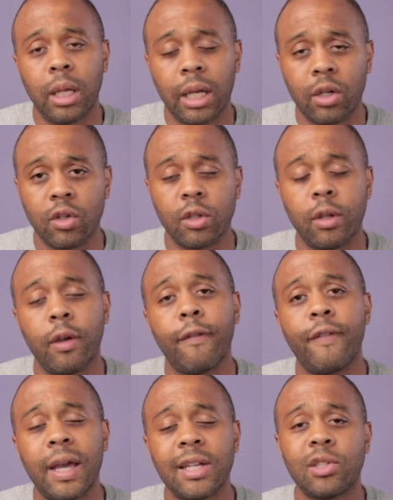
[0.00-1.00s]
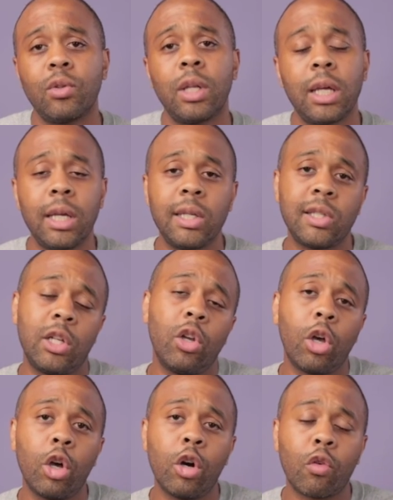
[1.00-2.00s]
like your faster days and
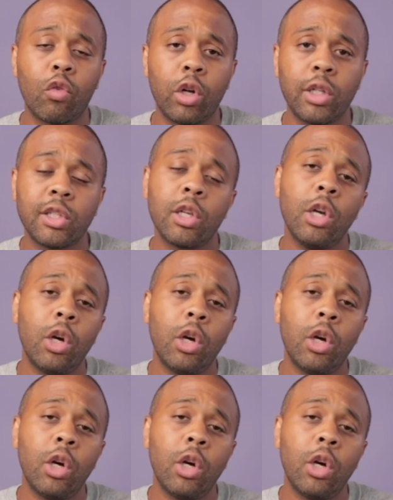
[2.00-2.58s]
your long runs,